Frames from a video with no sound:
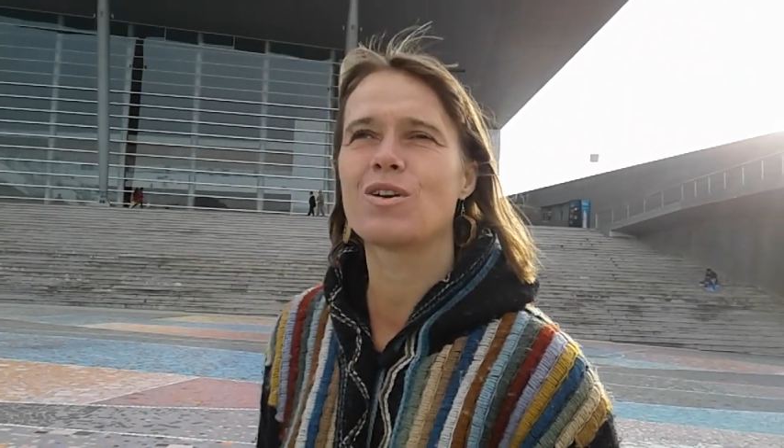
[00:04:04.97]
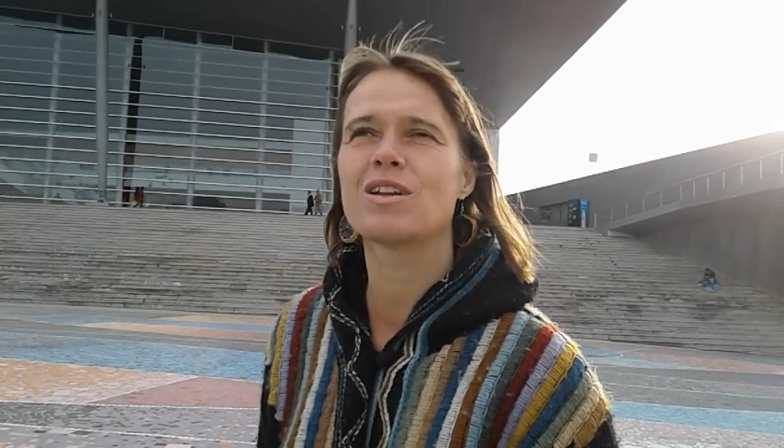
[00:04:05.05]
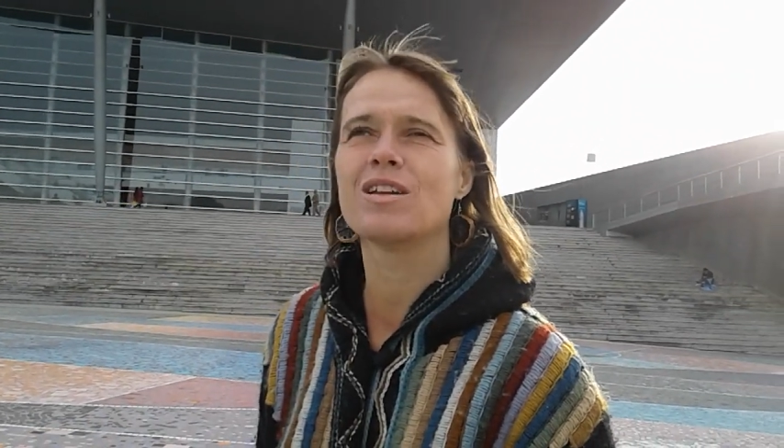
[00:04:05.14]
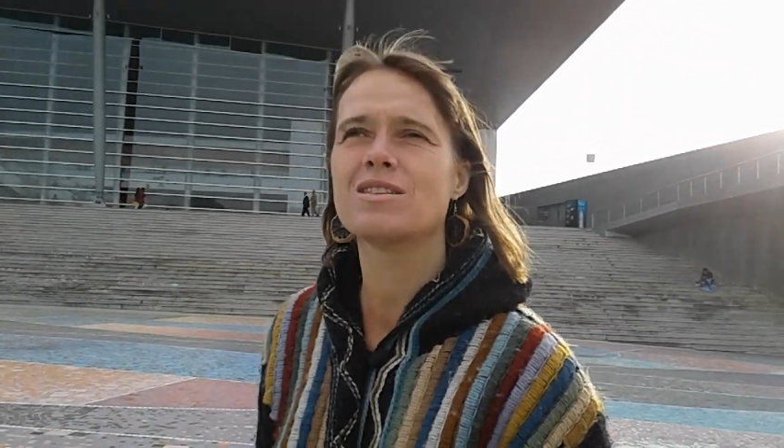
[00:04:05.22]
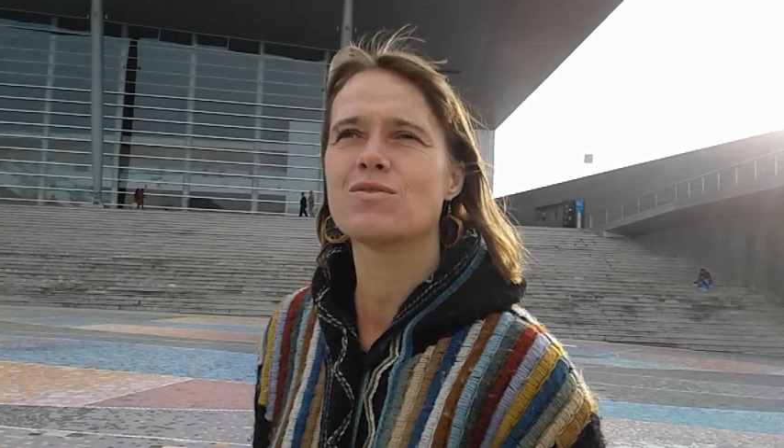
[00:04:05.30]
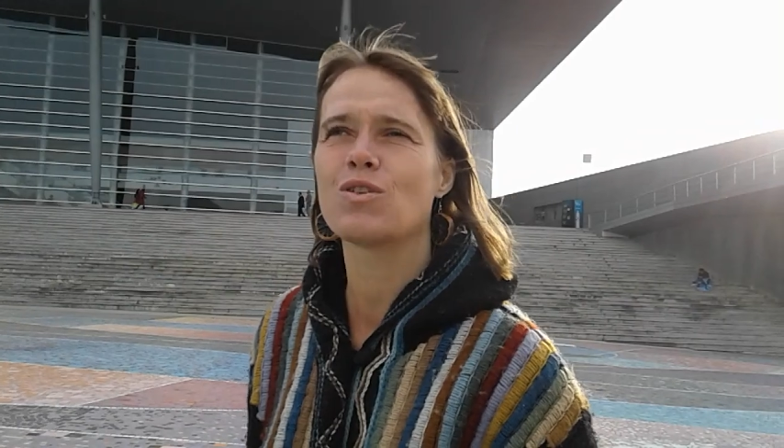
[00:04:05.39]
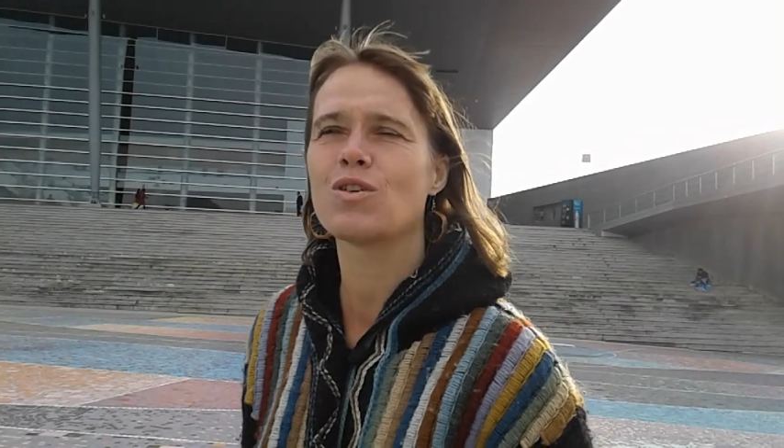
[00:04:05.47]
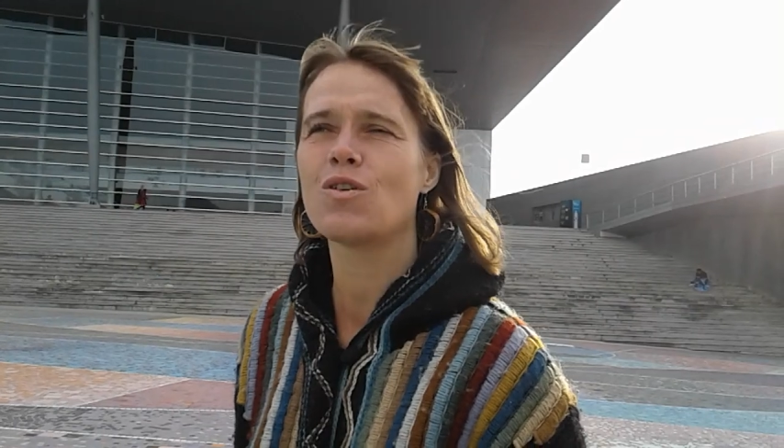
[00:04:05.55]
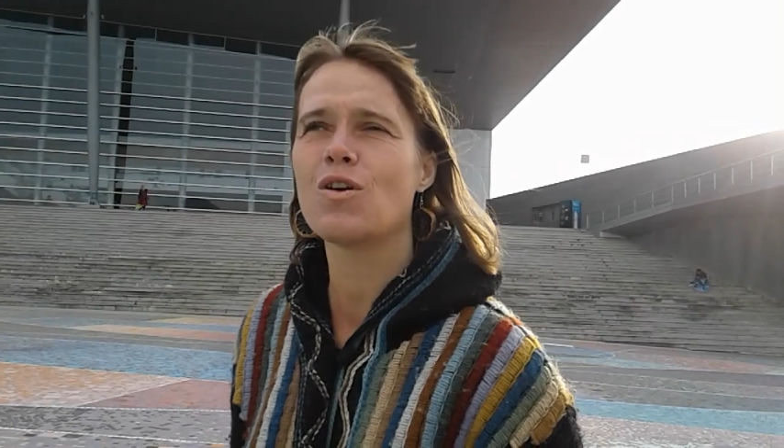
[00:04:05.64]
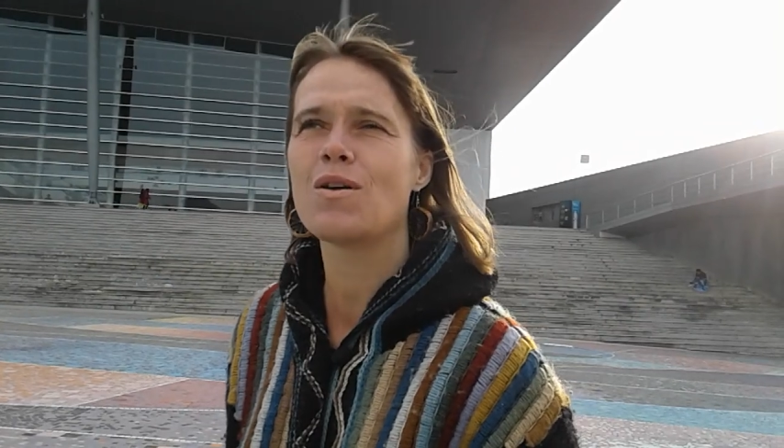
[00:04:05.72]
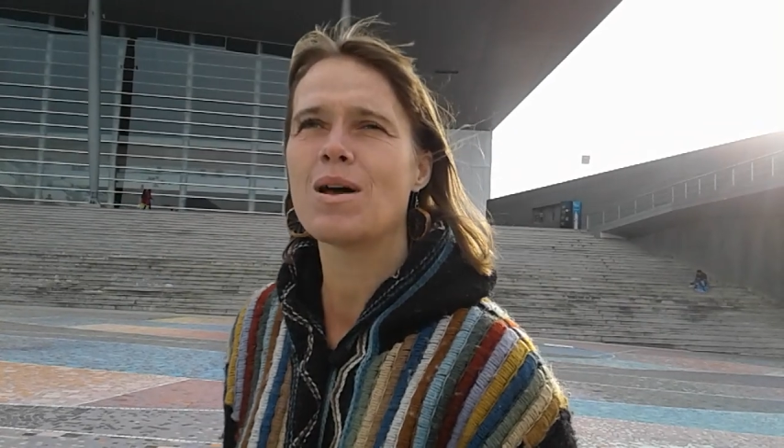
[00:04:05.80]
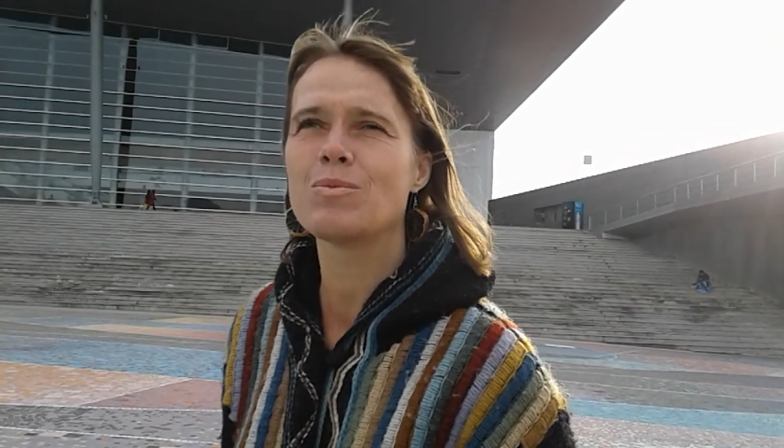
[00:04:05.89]
for kids, for
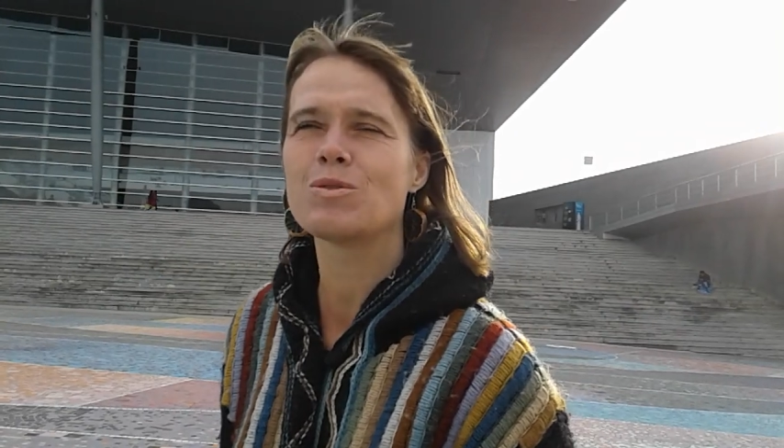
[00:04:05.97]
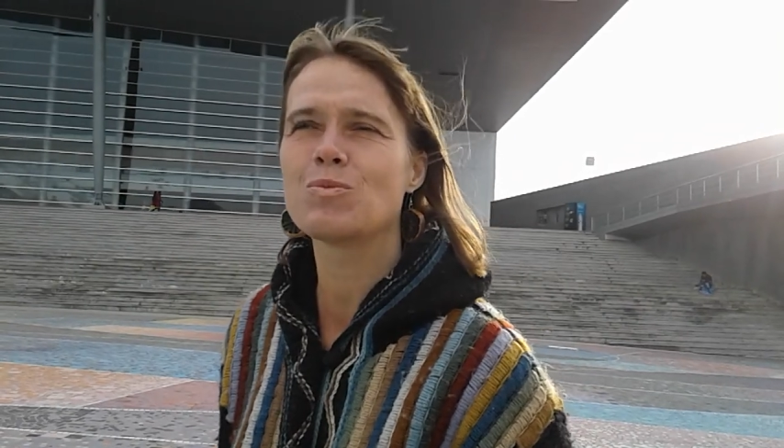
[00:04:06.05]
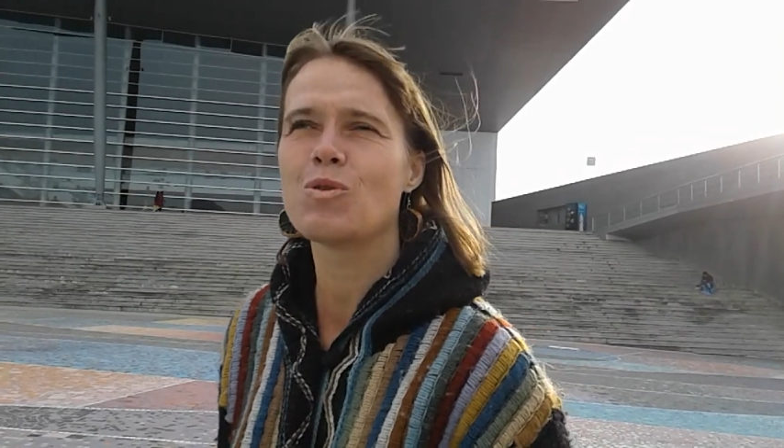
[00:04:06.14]
grown-ups,